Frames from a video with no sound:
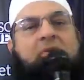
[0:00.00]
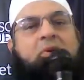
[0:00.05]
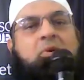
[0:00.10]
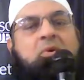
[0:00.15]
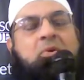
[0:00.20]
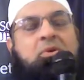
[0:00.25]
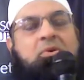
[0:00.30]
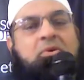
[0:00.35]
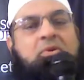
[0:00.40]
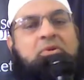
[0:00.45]
for
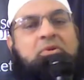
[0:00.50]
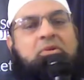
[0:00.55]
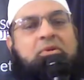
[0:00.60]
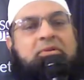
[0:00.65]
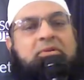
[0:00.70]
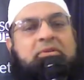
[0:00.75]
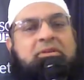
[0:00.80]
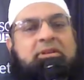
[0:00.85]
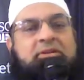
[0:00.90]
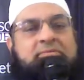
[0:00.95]

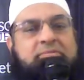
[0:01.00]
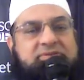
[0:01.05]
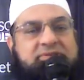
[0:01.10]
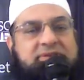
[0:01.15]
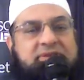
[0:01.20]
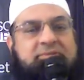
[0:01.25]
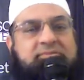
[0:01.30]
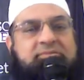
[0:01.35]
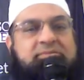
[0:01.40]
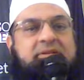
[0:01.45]
all the
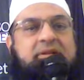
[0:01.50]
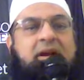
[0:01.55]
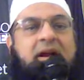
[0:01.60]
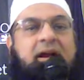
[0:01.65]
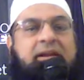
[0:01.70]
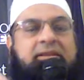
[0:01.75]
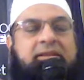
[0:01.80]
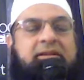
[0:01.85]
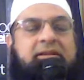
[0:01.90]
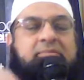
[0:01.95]
Muslims,
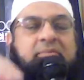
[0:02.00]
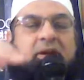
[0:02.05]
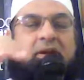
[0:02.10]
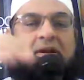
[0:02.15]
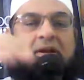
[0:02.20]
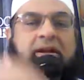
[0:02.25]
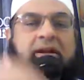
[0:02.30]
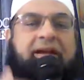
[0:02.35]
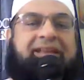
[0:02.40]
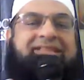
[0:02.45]
and then
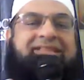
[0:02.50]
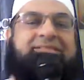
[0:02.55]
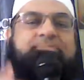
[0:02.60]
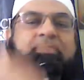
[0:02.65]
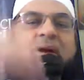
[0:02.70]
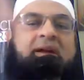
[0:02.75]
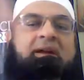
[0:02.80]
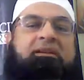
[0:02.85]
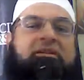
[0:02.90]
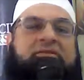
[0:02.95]

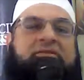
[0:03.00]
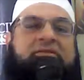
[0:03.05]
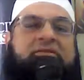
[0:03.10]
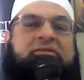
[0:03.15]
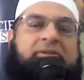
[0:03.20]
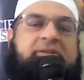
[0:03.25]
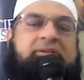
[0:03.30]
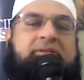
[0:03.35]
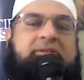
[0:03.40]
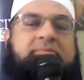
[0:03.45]
expand it
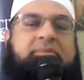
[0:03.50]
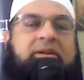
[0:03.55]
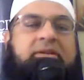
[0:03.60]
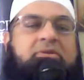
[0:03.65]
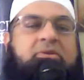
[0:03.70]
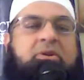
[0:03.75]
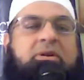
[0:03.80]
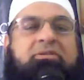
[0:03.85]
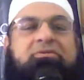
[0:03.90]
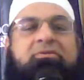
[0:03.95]
further,
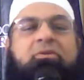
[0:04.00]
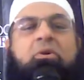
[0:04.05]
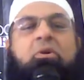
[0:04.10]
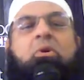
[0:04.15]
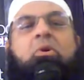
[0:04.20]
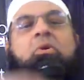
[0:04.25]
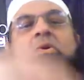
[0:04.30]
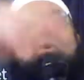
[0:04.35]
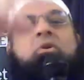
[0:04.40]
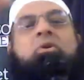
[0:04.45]
make dua for
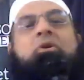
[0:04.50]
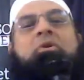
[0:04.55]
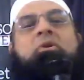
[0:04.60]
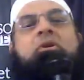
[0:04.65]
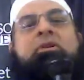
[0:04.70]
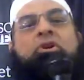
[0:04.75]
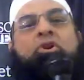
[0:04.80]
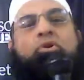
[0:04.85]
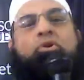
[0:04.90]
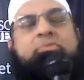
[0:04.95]

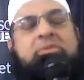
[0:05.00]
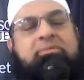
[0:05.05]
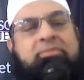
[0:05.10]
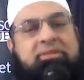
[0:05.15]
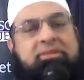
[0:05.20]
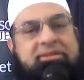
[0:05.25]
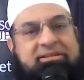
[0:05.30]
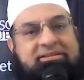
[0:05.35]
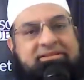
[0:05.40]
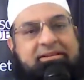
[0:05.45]
all human
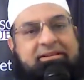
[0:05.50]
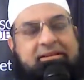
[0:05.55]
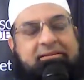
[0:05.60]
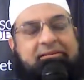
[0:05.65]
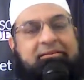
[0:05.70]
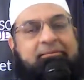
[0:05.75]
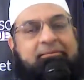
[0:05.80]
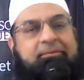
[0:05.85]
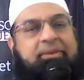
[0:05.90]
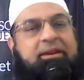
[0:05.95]

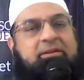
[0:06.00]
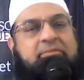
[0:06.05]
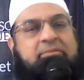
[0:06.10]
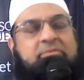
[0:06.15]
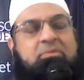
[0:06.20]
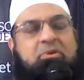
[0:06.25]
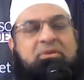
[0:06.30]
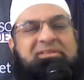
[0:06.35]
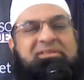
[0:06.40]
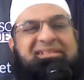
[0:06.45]
beings. There are
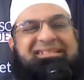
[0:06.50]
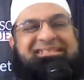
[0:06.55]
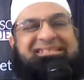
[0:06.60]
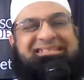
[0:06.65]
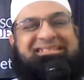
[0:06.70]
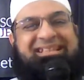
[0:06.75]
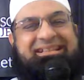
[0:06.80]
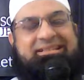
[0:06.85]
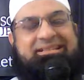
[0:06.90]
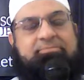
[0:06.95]
more than
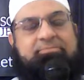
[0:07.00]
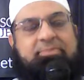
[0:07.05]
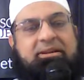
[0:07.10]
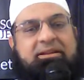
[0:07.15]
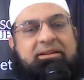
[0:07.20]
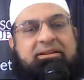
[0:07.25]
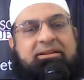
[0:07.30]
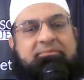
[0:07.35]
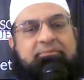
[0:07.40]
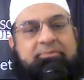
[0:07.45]
6
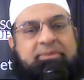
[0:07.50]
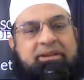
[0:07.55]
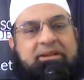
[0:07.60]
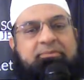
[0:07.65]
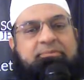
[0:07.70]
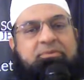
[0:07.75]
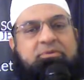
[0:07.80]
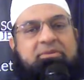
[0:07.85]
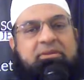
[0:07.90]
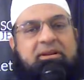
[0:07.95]
billion
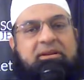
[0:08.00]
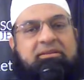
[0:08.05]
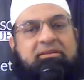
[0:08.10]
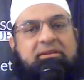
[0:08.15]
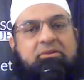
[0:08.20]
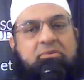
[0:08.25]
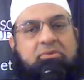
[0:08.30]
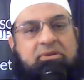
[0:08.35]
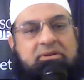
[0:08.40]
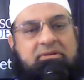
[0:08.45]
people in
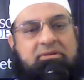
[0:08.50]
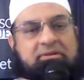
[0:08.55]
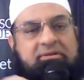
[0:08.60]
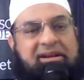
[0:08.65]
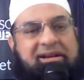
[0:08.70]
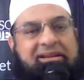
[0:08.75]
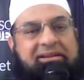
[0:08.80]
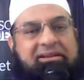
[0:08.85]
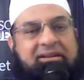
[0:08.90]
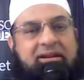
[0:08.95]
the world
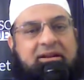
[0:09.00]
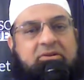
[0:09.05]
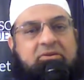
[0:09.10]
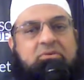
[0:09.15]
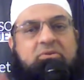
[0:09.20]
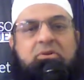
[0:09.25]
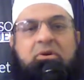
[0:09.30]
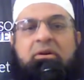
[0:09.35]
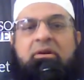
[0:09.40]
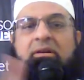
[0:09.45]
right
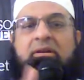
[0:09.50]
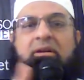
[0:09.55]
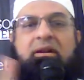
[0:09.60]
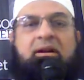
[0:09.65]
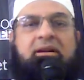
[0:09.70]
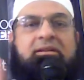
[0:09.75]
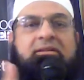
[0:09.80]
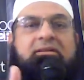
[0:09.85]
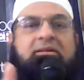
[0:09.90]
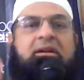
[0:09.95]
now who are
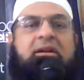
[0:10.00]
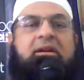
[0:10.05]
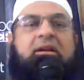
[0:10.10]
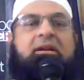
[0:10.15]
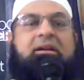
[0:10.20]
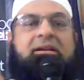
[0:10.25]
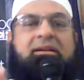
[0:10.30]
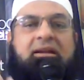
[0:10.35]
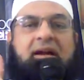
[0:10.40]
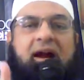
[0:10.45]
not
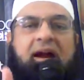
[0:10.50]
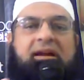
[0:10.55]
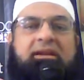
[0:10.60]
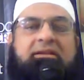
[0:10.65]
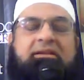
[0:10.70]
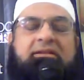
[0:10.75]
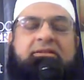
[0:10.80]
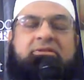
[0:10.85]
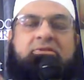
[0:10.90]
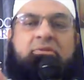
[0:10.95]

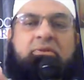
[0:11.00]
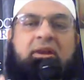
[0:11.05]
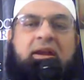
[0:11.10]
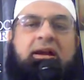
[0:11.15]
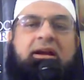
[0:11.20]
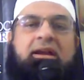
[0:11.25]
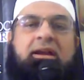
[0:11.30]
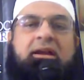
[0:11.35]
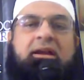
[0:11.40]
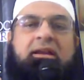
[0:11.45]
guided to
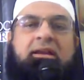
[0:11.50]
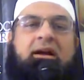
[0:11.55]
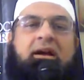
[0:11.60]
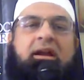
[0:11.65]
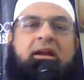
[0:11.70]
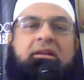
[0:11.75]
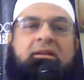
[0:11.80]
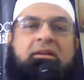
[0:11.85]
La ilaha